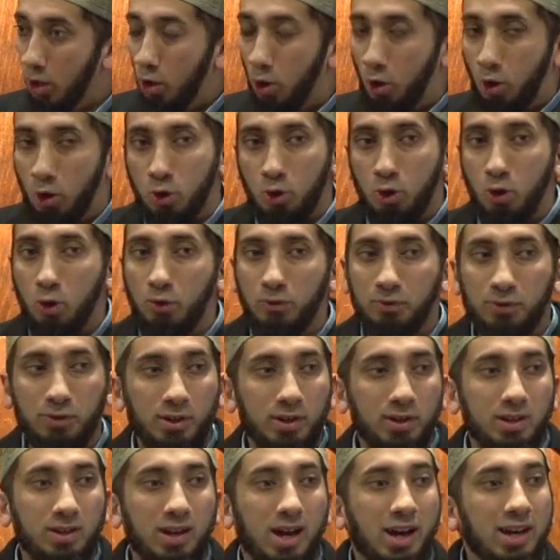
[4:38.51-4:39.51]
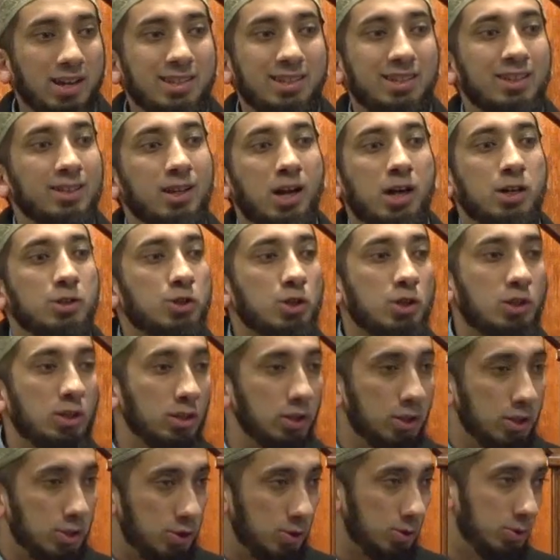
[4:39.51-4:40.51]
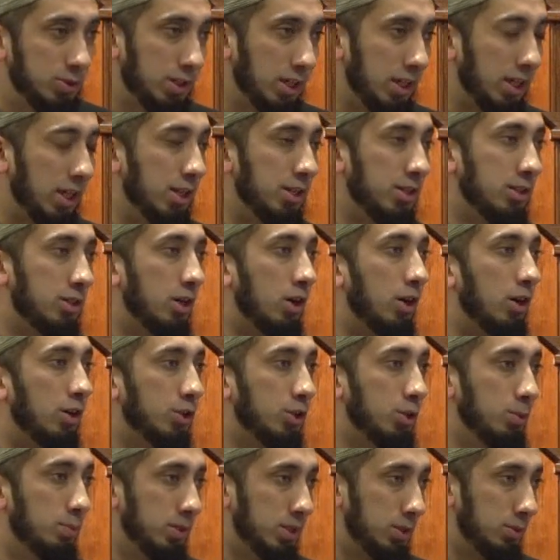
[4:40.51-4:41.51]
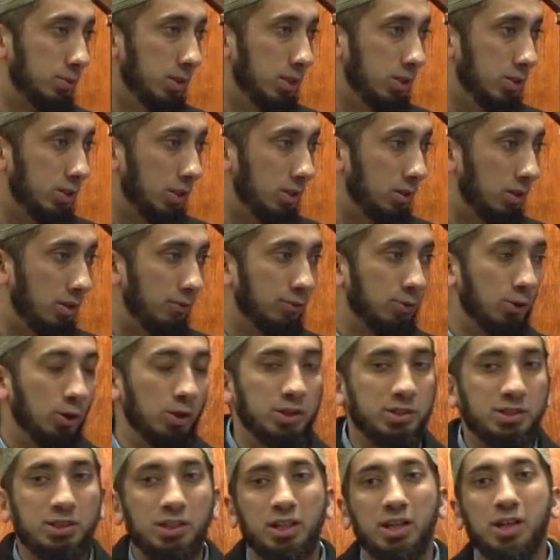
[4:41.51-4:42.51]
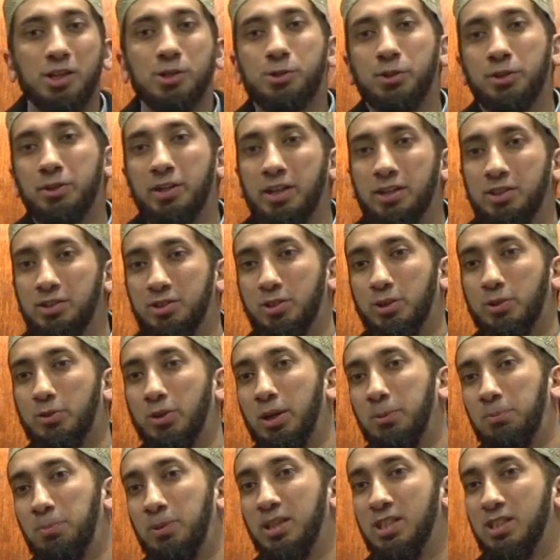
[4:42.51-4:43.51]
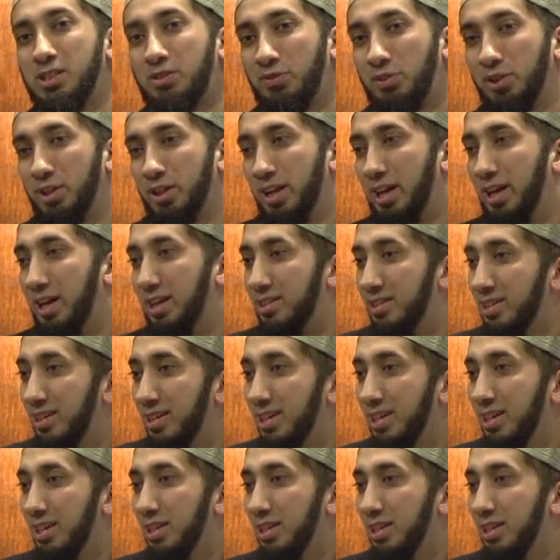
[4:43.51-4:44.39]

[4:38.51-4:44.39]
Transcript: Or over ideological issues, they get into arguments with each other. Of course, the internet is a great place for that.